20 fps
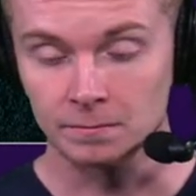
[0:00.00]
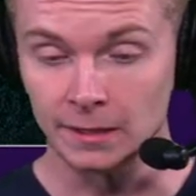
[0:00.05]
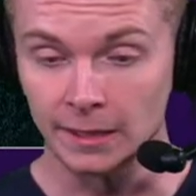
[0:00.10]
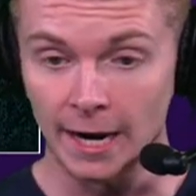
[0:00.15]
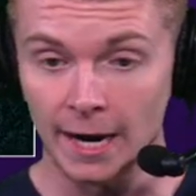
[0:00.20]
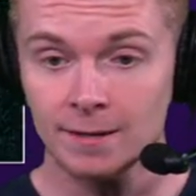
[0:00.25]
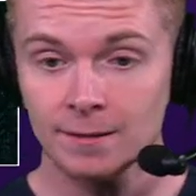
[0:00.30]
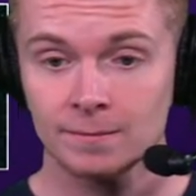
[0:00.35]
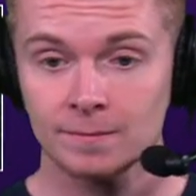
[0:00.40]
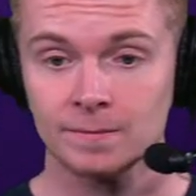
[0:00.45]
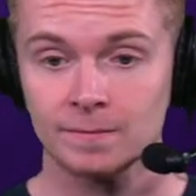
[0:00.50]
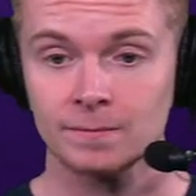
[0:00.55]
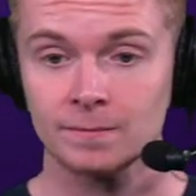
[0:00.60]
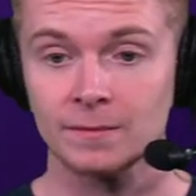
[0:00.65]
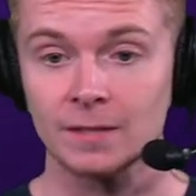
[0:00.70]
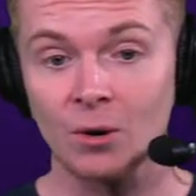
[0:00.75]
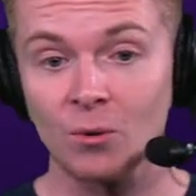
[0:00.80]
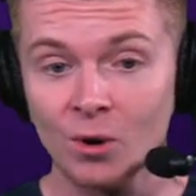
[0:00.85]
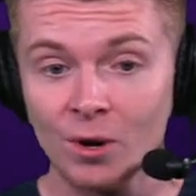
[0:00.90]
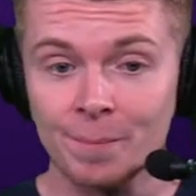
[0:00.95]
Yeah,
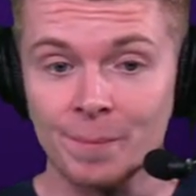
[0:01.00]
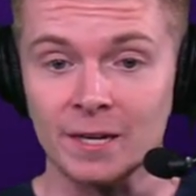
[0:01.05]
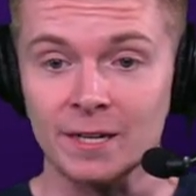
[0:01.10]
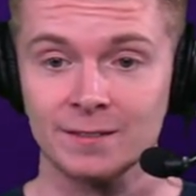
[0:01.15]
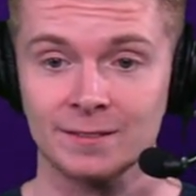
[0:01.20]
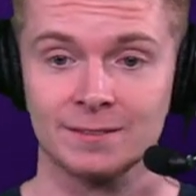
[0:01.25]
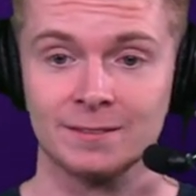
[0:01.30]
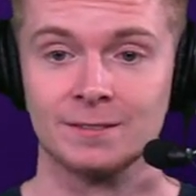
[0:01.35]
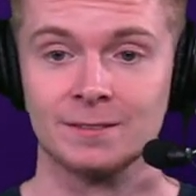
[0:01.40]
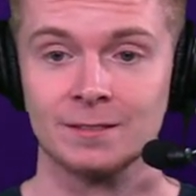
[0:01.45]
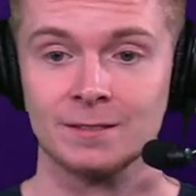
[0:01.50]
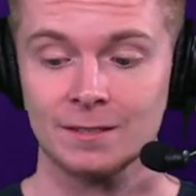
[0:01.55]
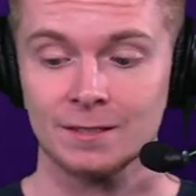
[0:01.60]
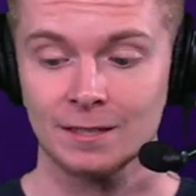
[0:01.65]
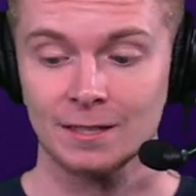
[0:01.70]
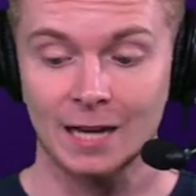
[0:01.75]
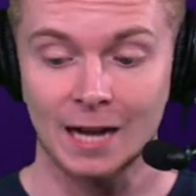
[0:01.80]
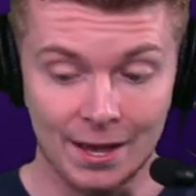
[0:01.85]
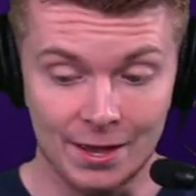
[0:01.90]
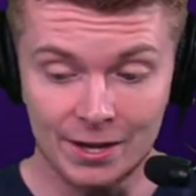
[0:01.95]
they would be.
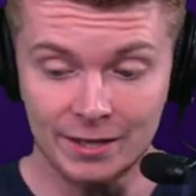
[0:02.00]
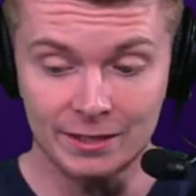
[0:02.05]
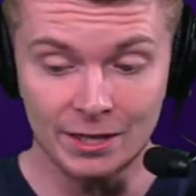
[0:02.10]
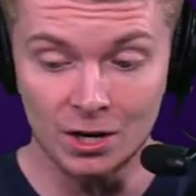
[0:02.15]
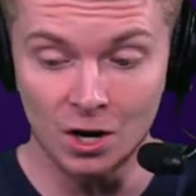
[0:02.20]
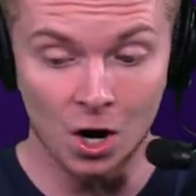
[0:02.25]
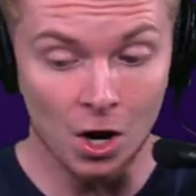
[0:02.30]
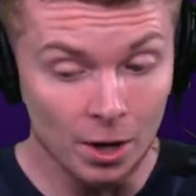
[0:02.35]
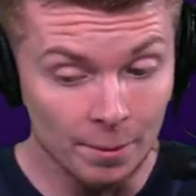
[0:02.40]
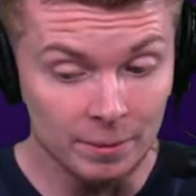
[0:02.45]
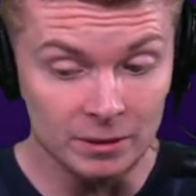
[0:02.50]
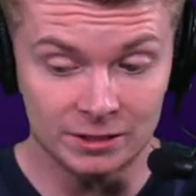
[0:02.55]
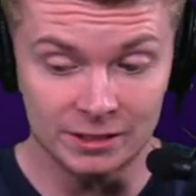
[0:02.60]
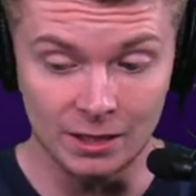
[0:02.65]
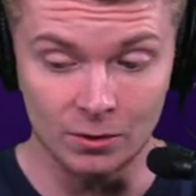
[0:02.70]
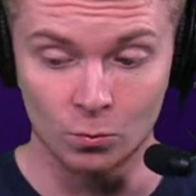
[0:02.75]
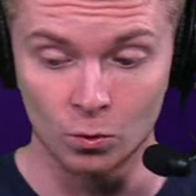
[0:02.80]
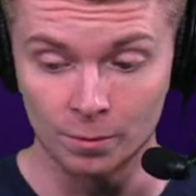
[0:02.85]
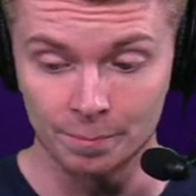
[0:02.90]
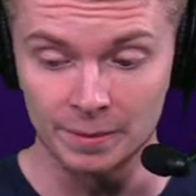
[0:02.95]
I think they
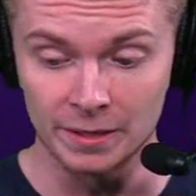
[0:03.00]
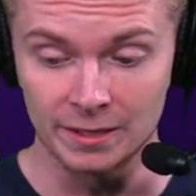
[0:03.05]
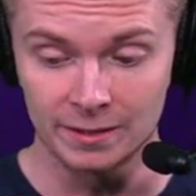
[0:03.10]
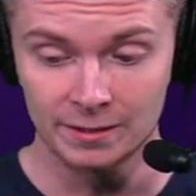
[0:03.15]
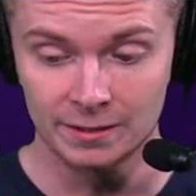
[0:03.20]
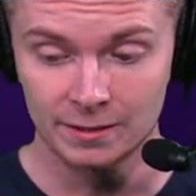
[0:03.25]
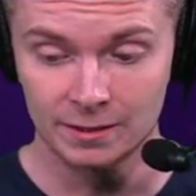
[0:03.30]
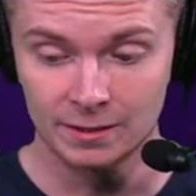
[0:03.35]
100% would be.